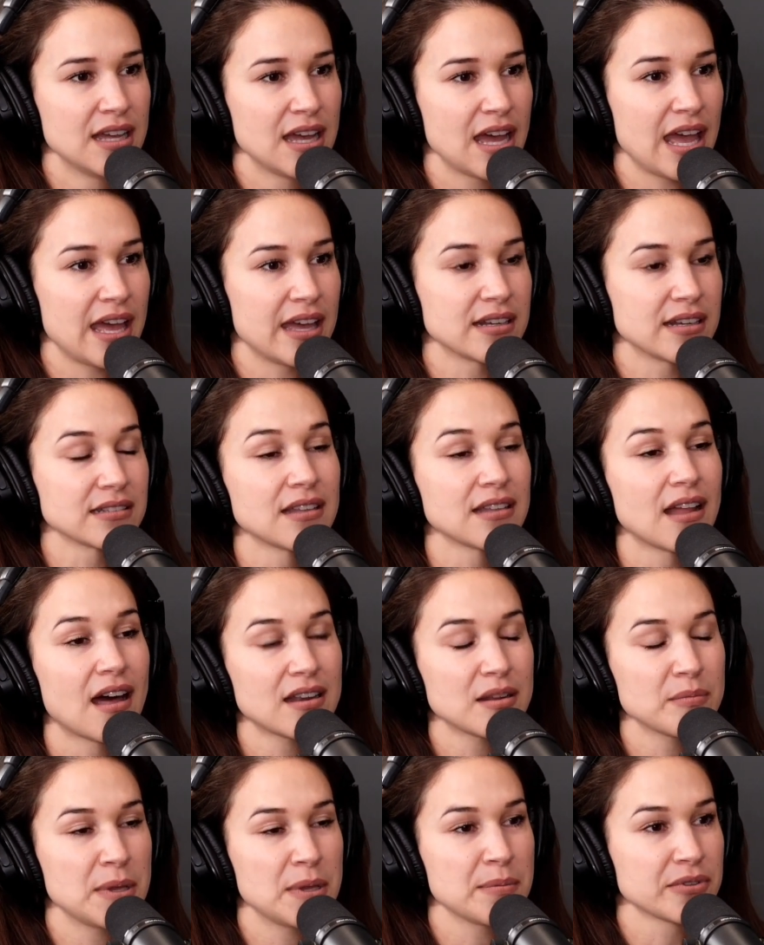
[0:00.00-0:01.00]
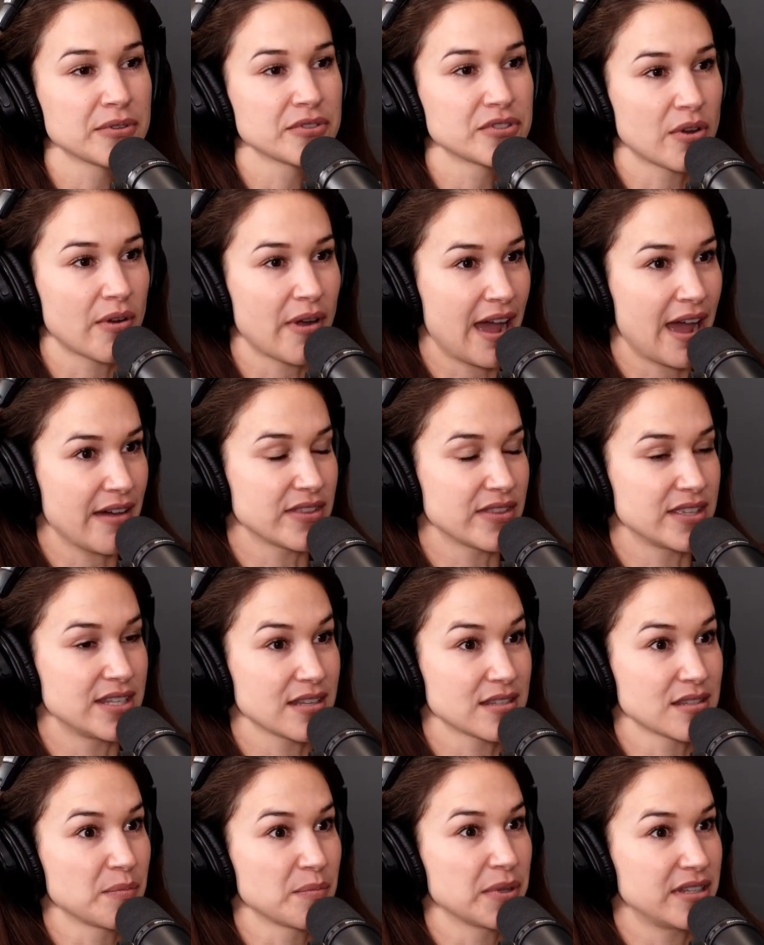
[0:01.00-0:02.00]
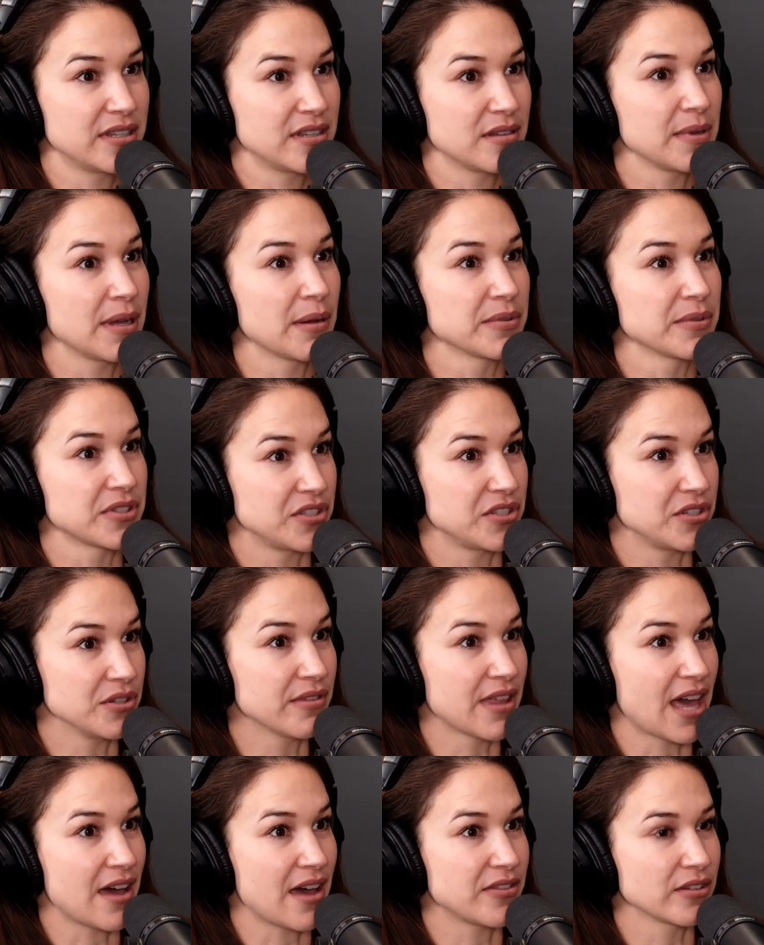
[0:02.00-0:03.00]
And a lot of people don't have the discipline to be able to do that.